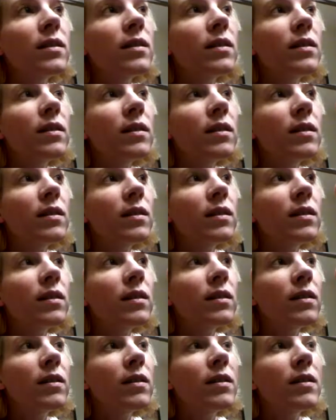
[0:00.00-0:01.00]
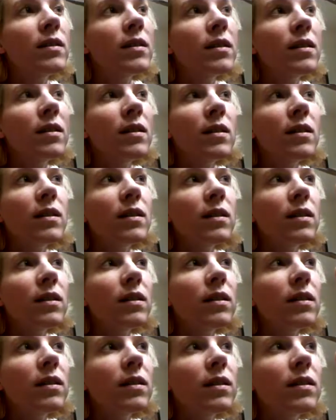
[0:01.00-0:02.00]

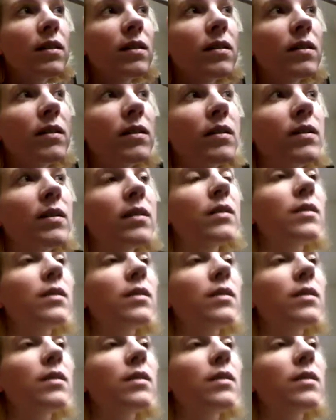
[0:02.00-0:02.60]
No one is speaking in this clip.